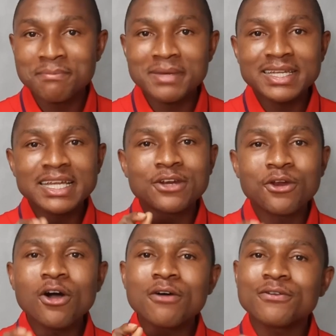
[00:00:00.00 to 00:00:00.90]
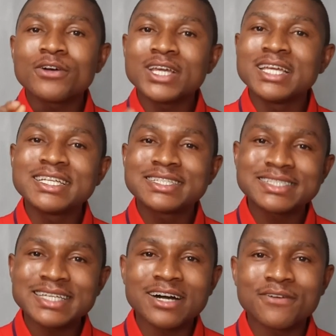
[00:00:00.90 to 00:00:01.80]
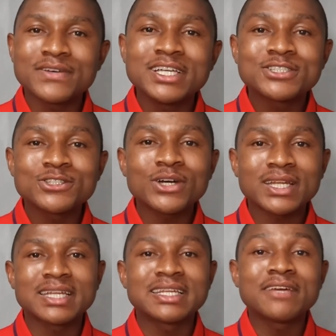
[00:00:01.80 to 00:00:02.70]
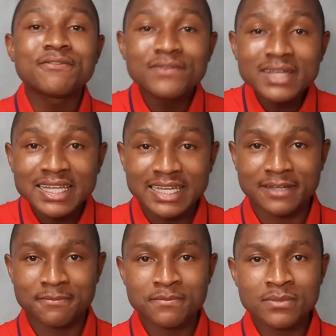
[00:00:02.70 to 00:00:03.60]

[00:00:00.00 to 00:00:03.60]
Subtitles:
But then love in itself is not the feeling.